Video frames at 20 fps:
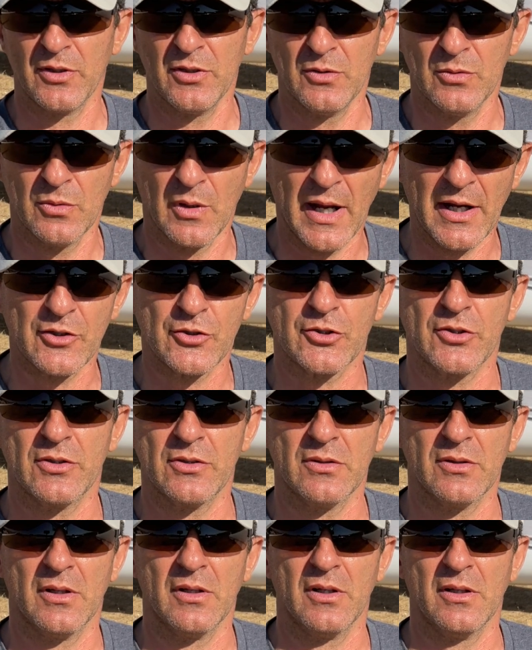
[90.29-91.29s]
You
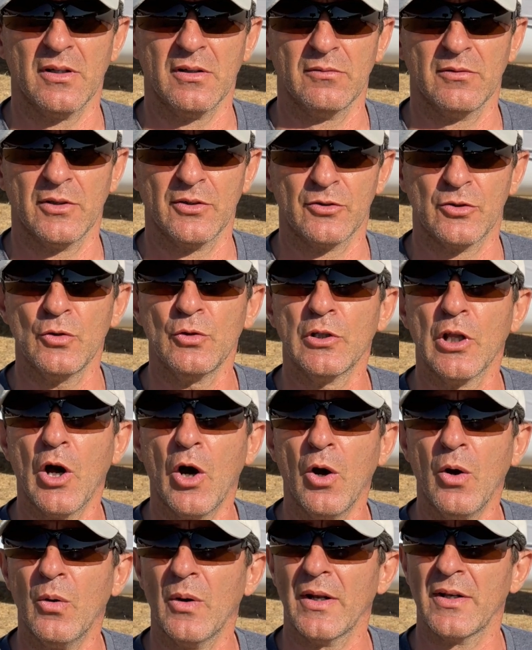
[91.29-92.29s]
enter too
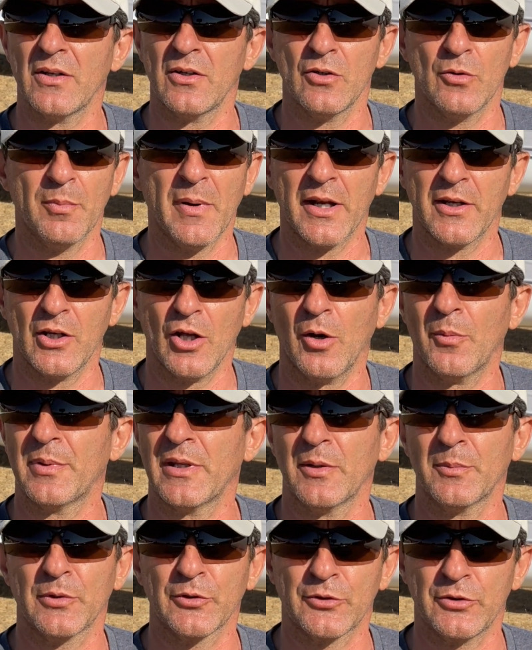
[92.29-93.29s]
low and you might not
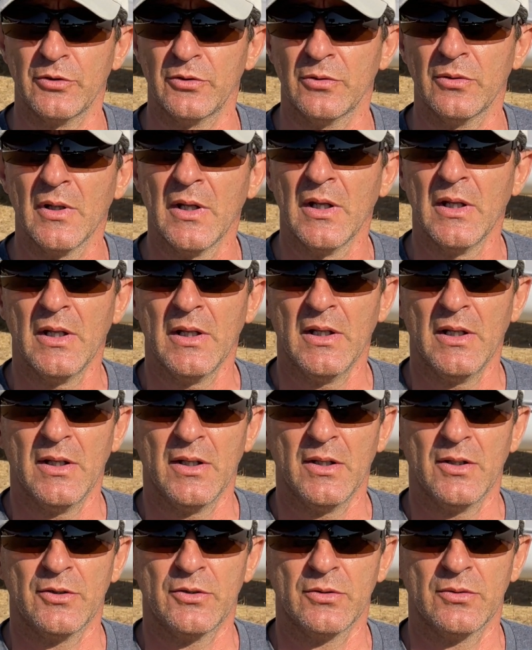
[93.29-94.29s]
be able to
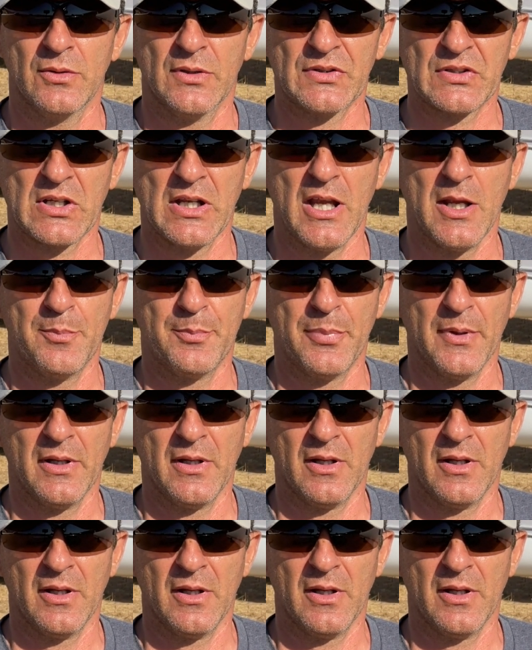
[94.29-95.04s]
escape